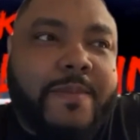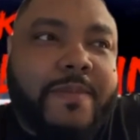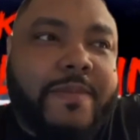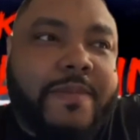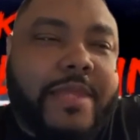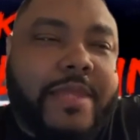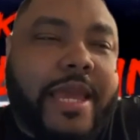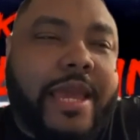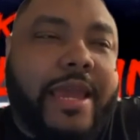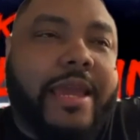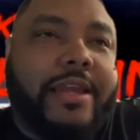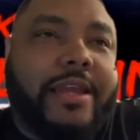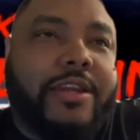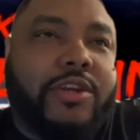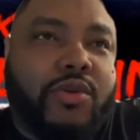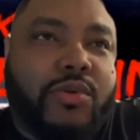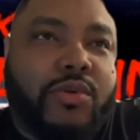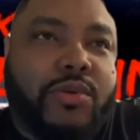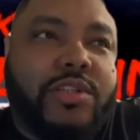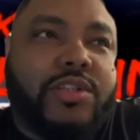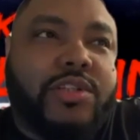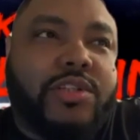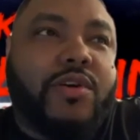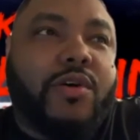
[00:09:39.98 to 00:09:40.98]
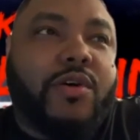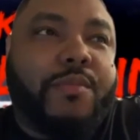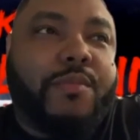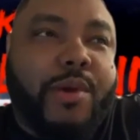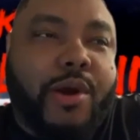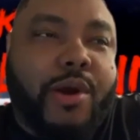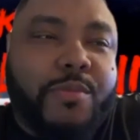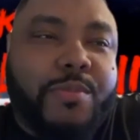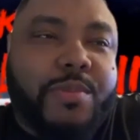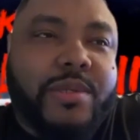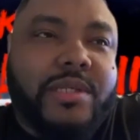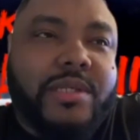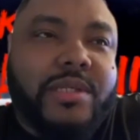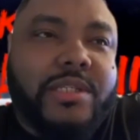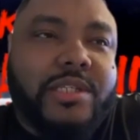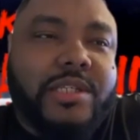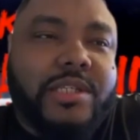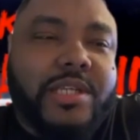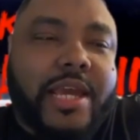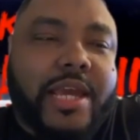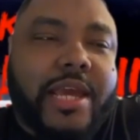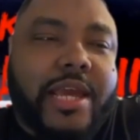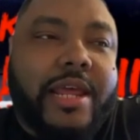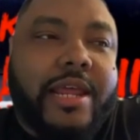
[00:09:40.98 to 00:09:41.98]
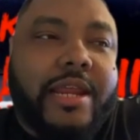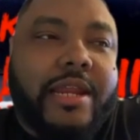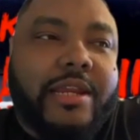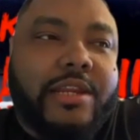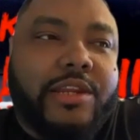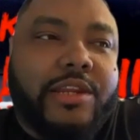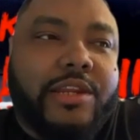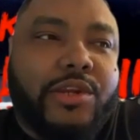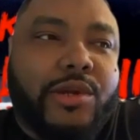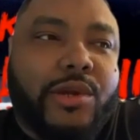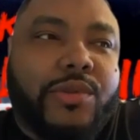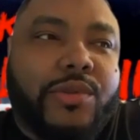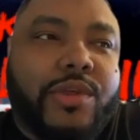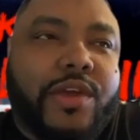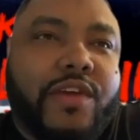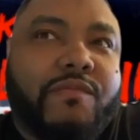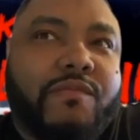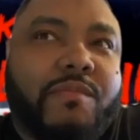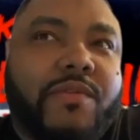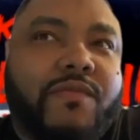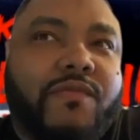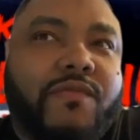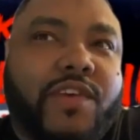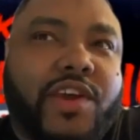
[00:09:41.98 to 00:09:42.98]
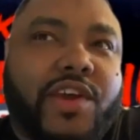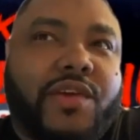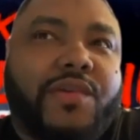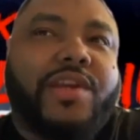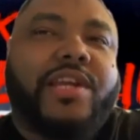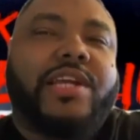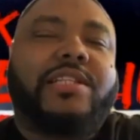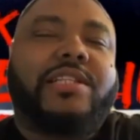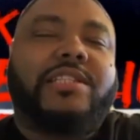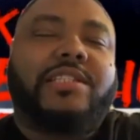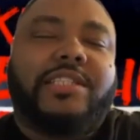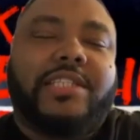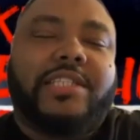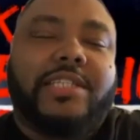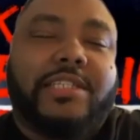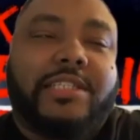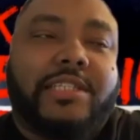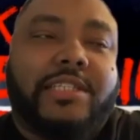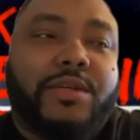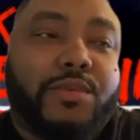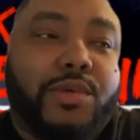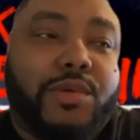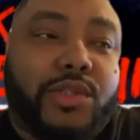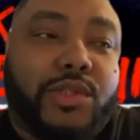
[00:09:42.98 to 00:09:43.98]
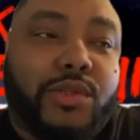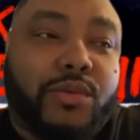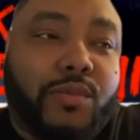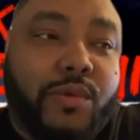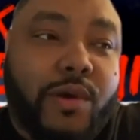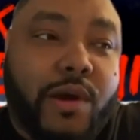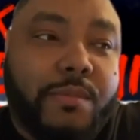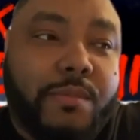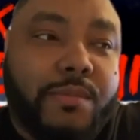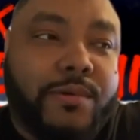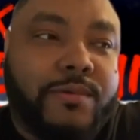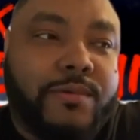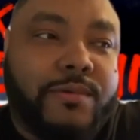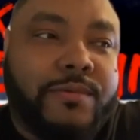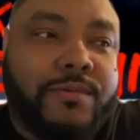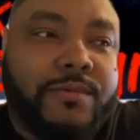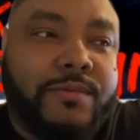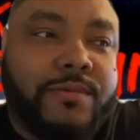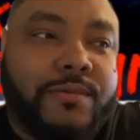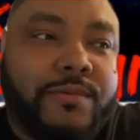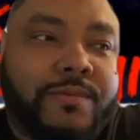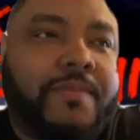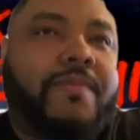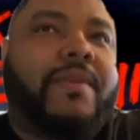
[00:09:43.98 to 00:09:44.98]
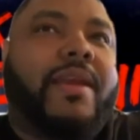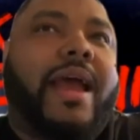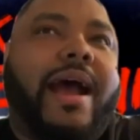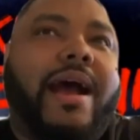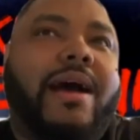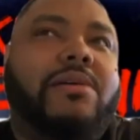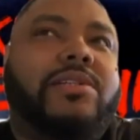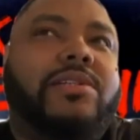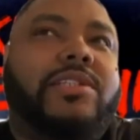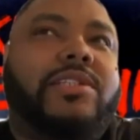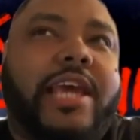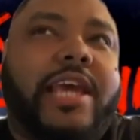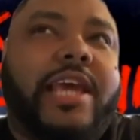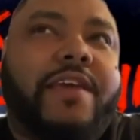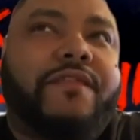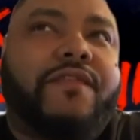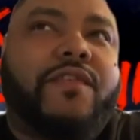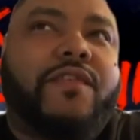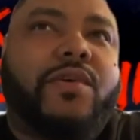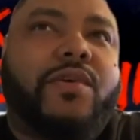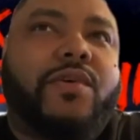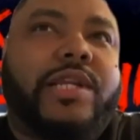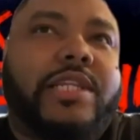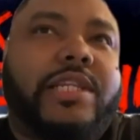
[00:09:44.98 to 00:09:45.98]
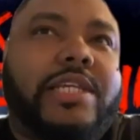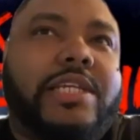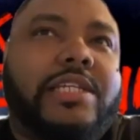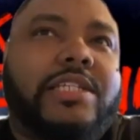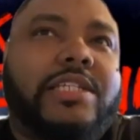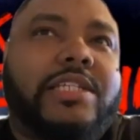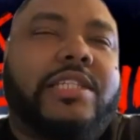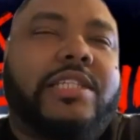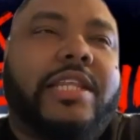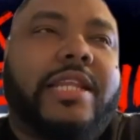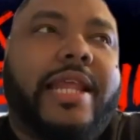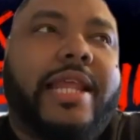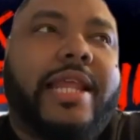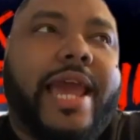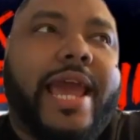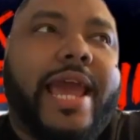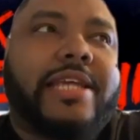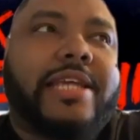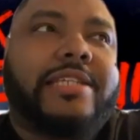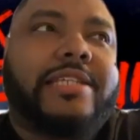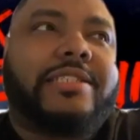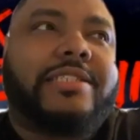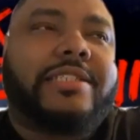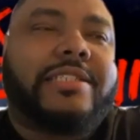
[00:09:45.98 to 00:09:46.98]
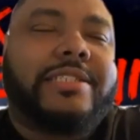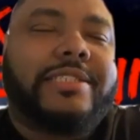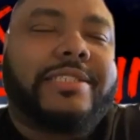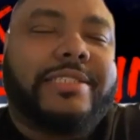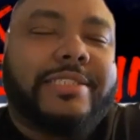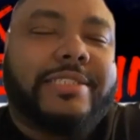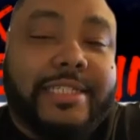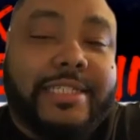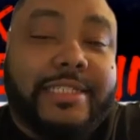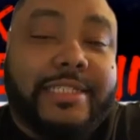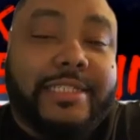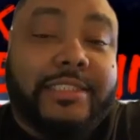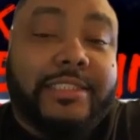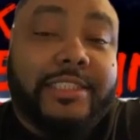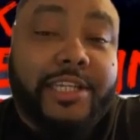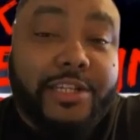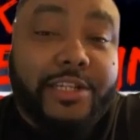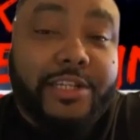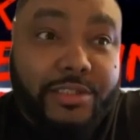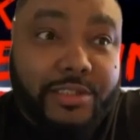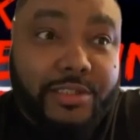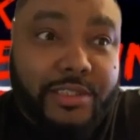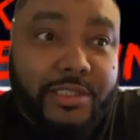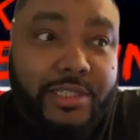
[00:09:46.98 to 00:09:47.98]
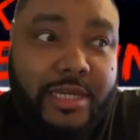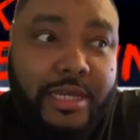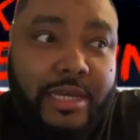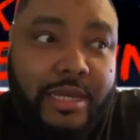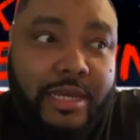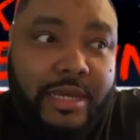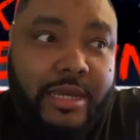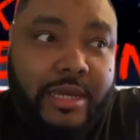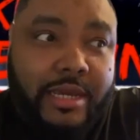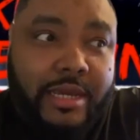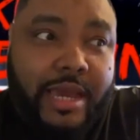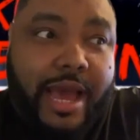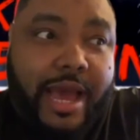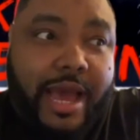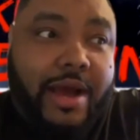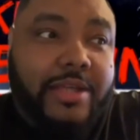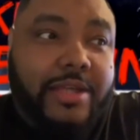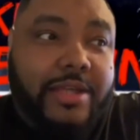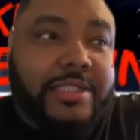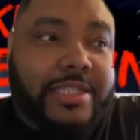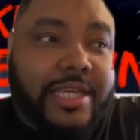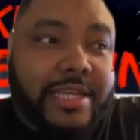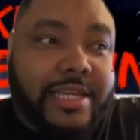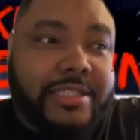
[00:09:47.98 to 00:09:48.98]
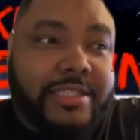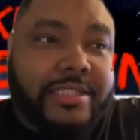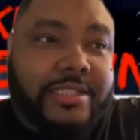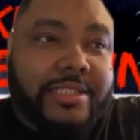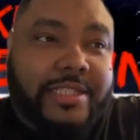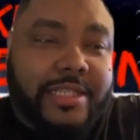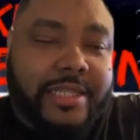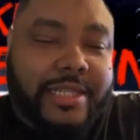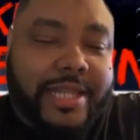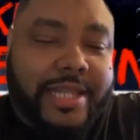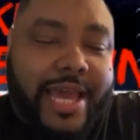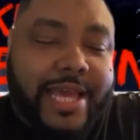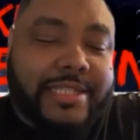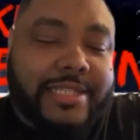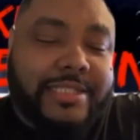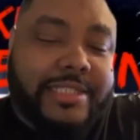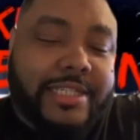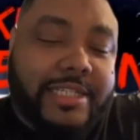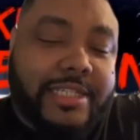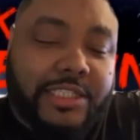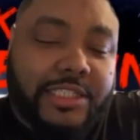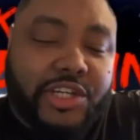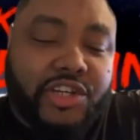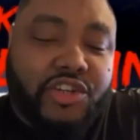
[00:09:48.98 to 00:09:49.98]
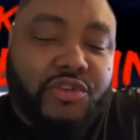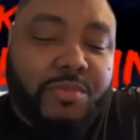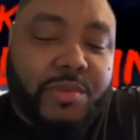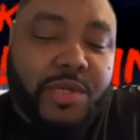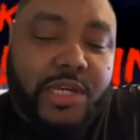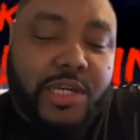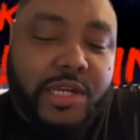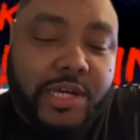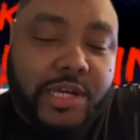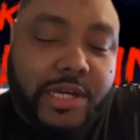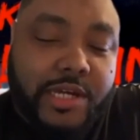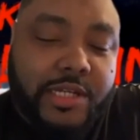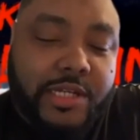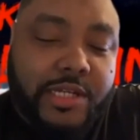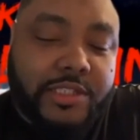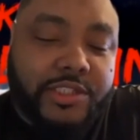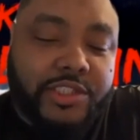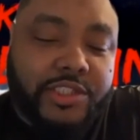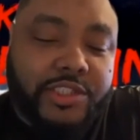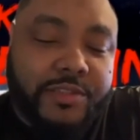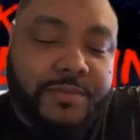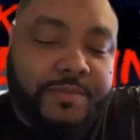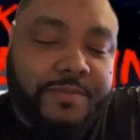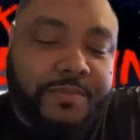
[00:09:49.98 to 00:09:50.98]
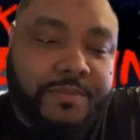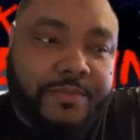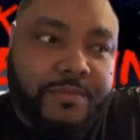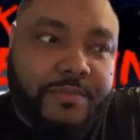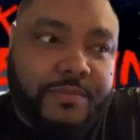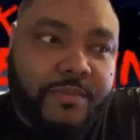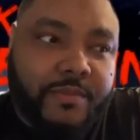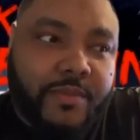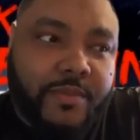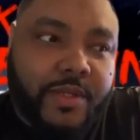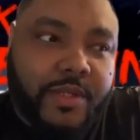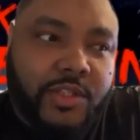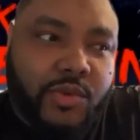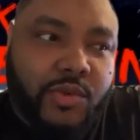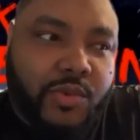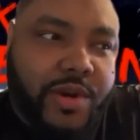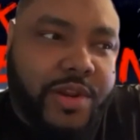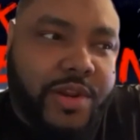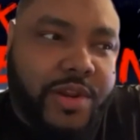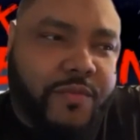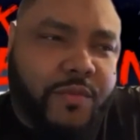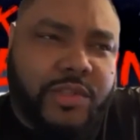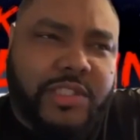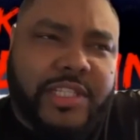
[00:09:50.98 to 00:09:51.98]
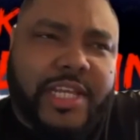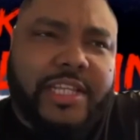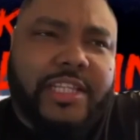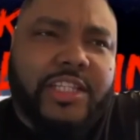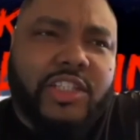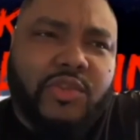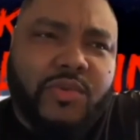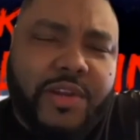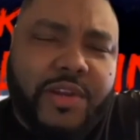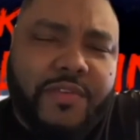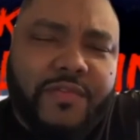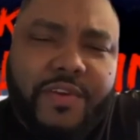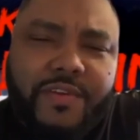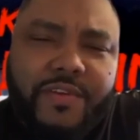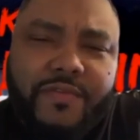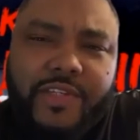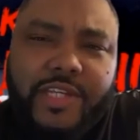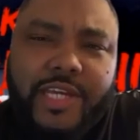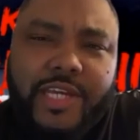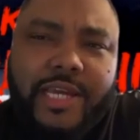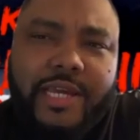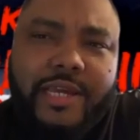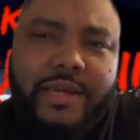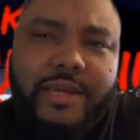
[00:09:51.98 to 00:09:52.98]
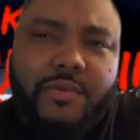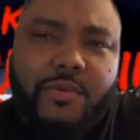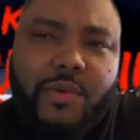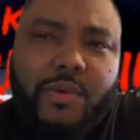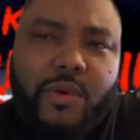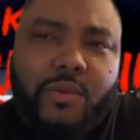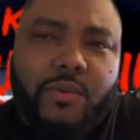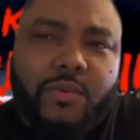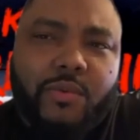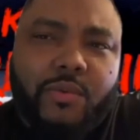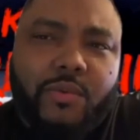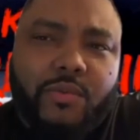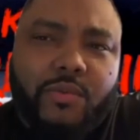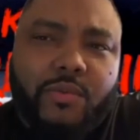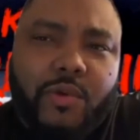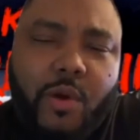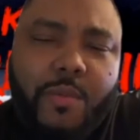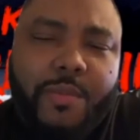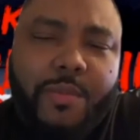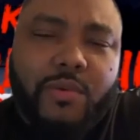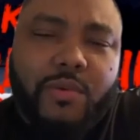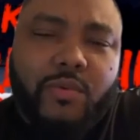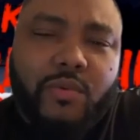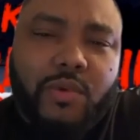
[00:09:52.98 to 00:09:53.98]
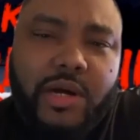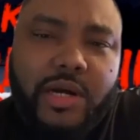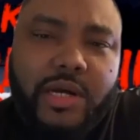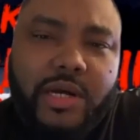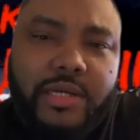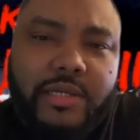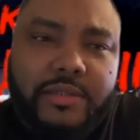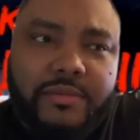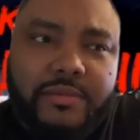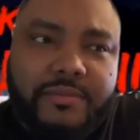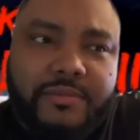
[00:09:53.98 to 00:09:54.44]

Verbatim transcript: they do this on purpose, and you know they've been very consistent with the Rumble. I'll say for at least the last six years. I say the last six years because twenty was that the twenty fifteen where Roman won,